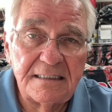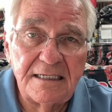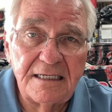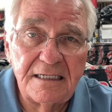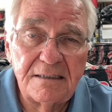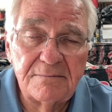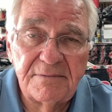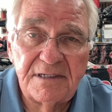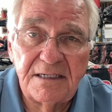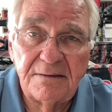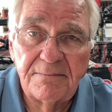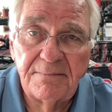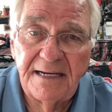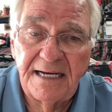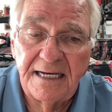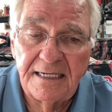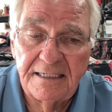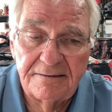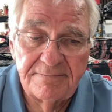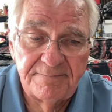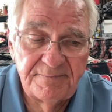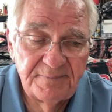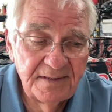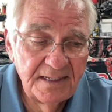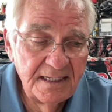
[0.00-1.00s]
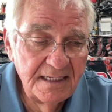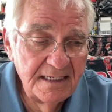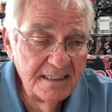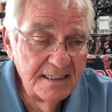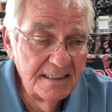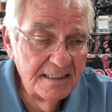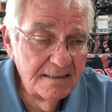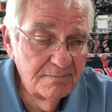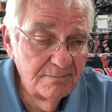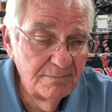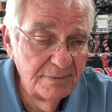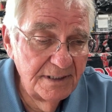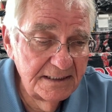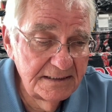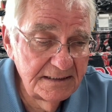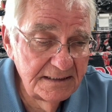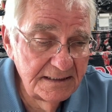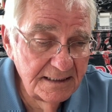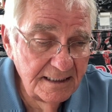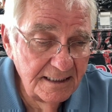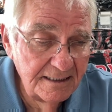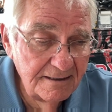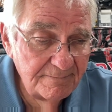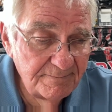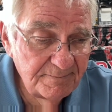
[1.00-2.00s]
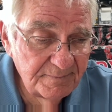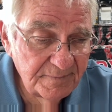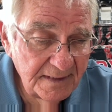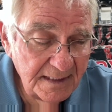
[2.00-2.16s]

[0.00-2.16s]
tell me about it. But, I